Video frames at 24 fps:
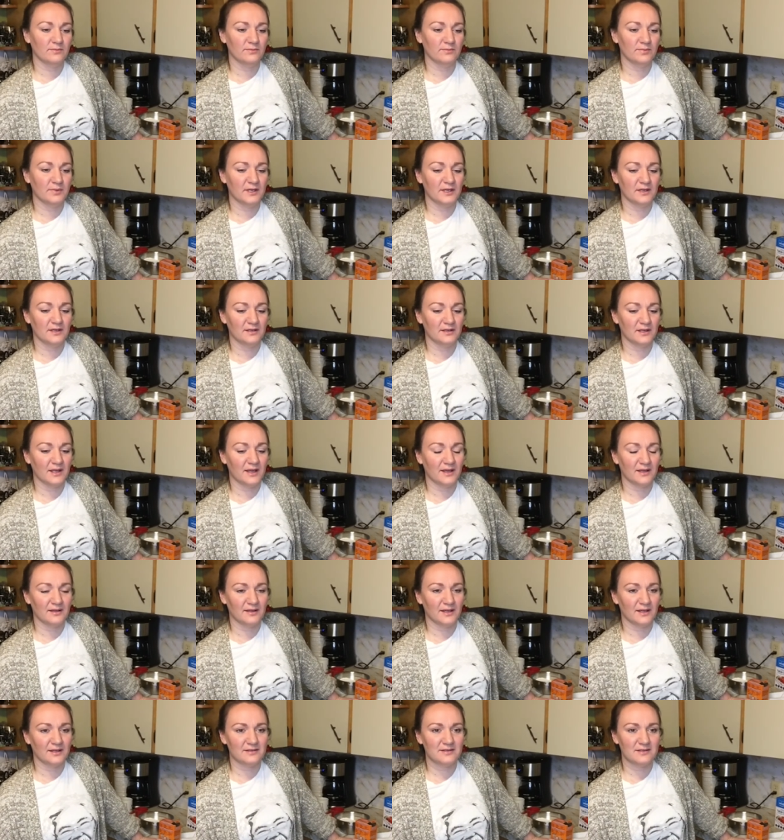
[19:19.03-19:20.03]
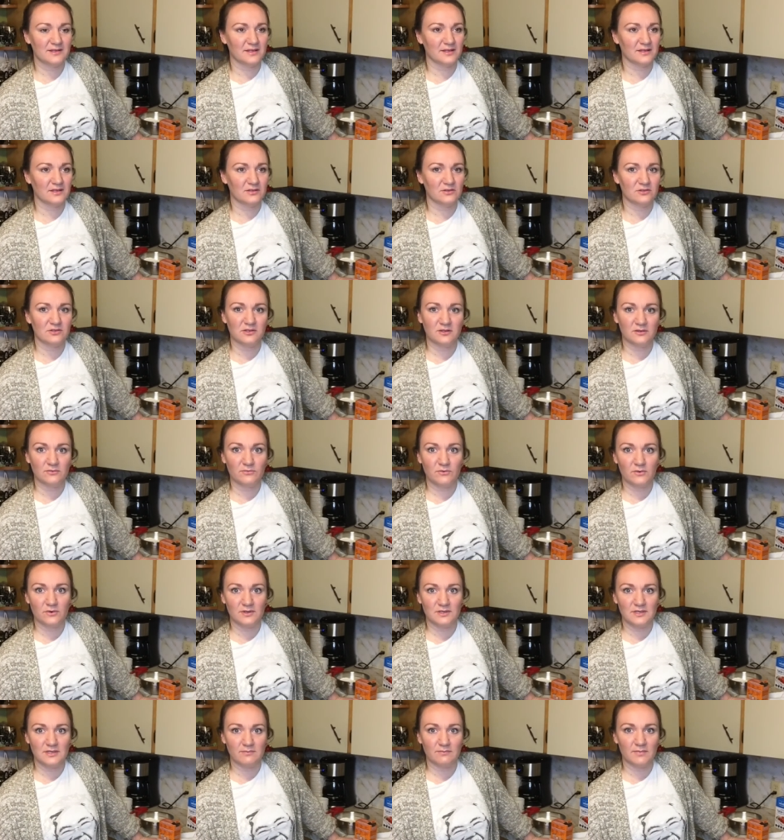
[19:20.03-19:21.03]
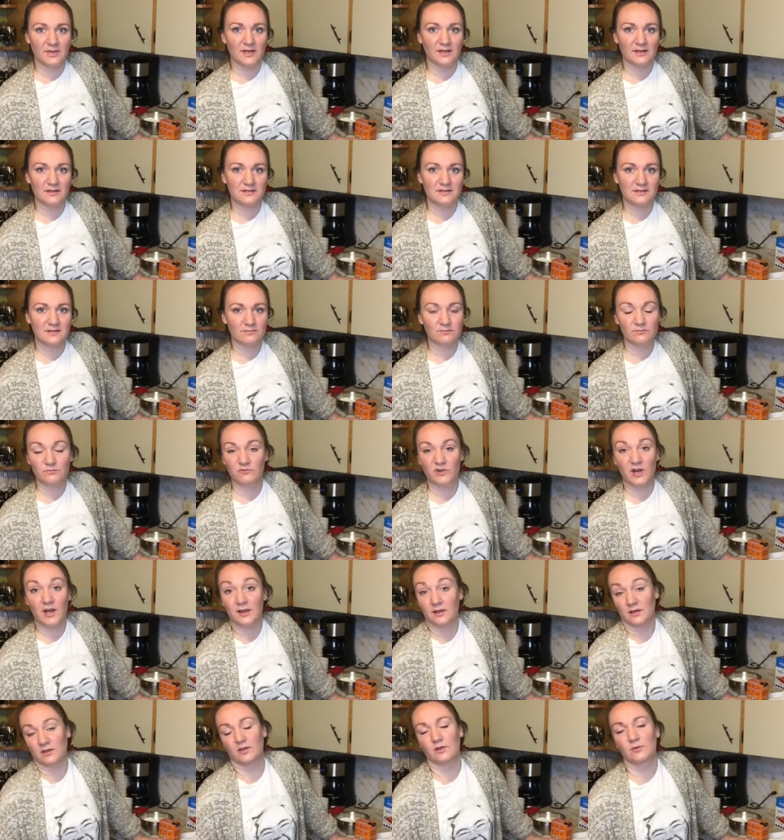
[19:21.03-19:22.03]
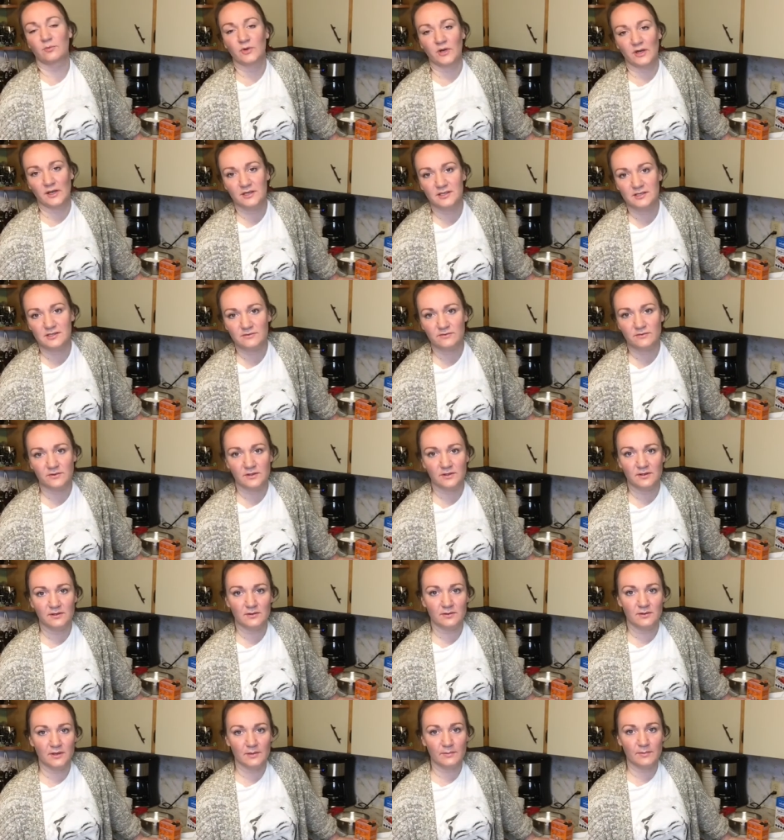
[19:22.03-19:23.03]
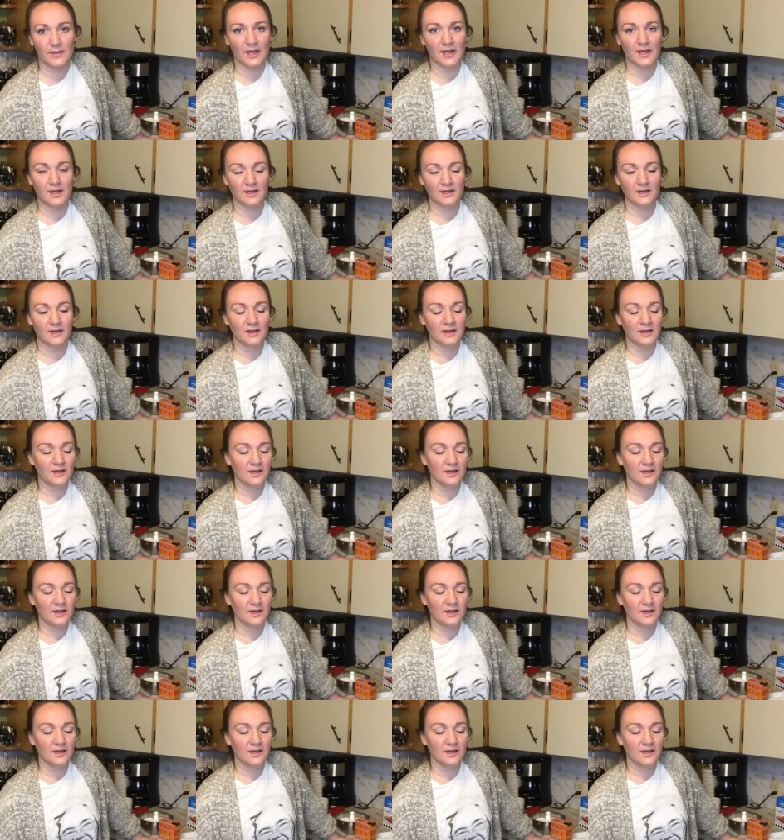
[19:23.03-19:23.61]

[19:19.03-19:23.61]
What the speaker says: But yeah, that's like usually $14, a regular price for a bag.